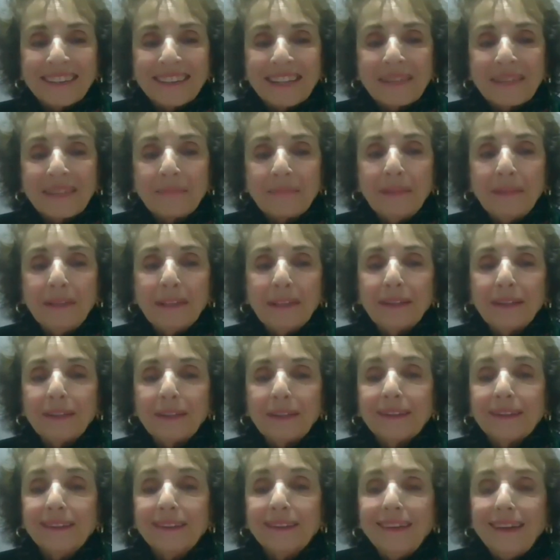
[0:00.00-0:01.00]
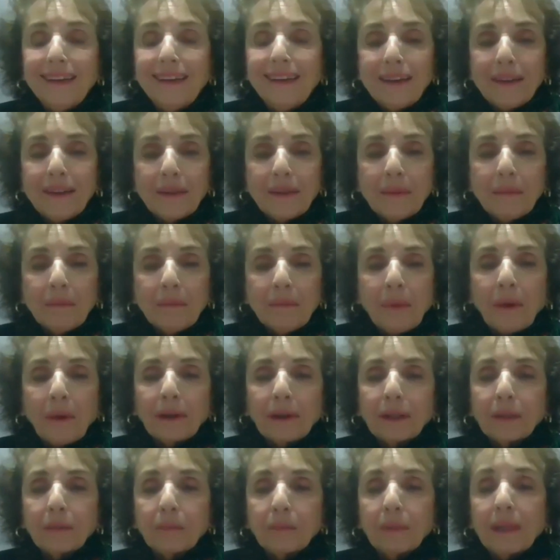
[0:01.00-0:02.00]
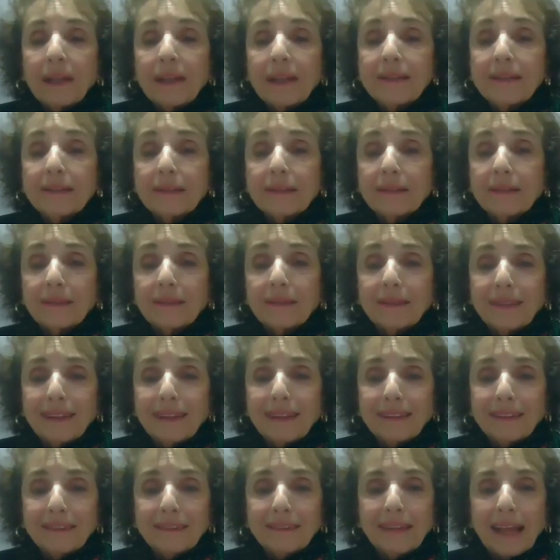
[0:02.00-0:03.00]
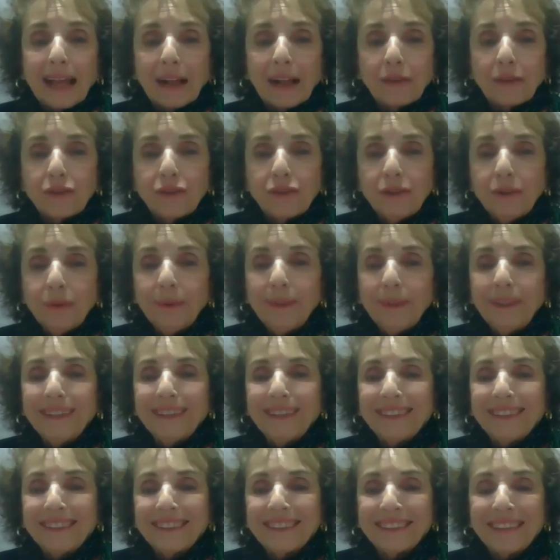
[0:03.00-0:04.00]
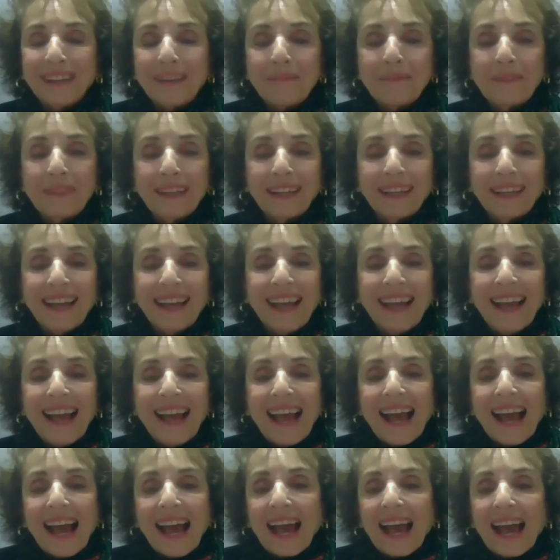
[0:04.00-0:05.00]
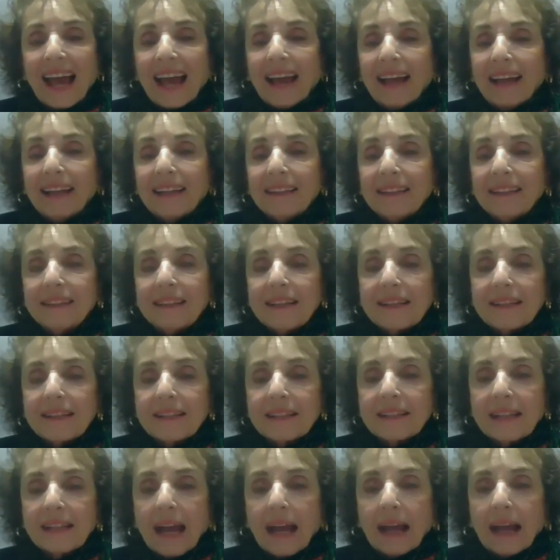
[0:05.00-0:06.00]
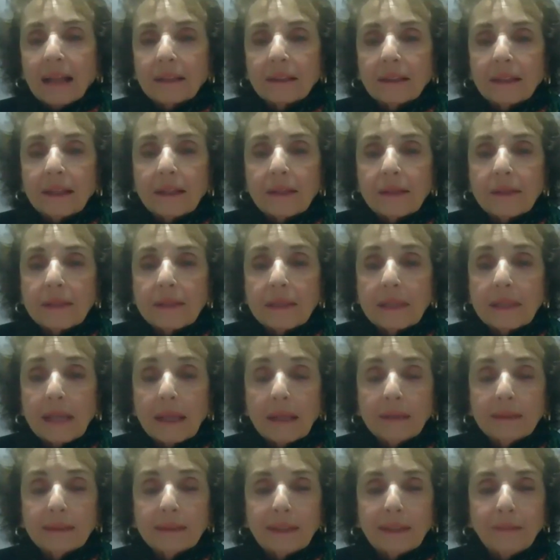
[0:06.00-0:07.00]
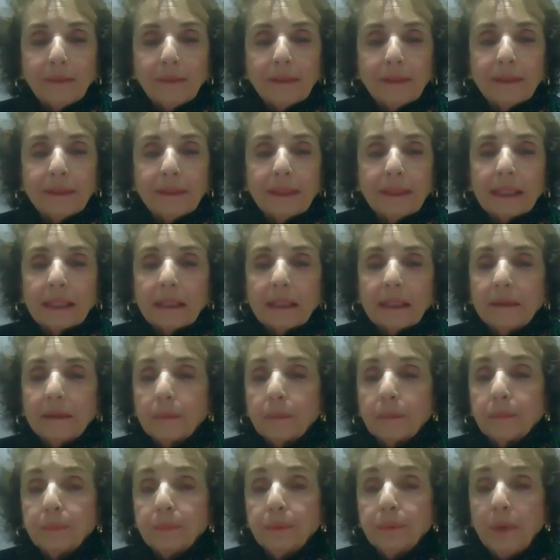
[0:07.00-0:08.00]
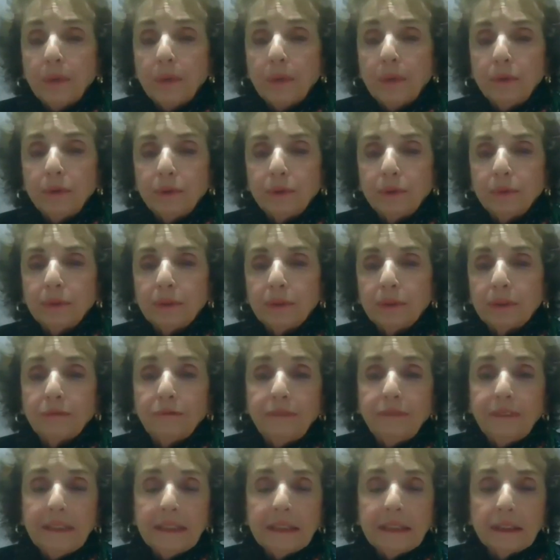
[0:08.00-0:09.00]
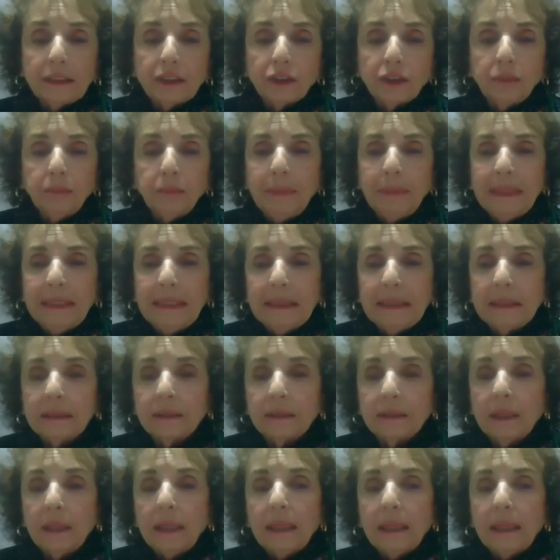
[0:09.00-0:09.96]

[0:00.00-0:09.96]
It's like being in the the marketplace in, in Algeria or something, and it's got it sells everything you know produce fish meat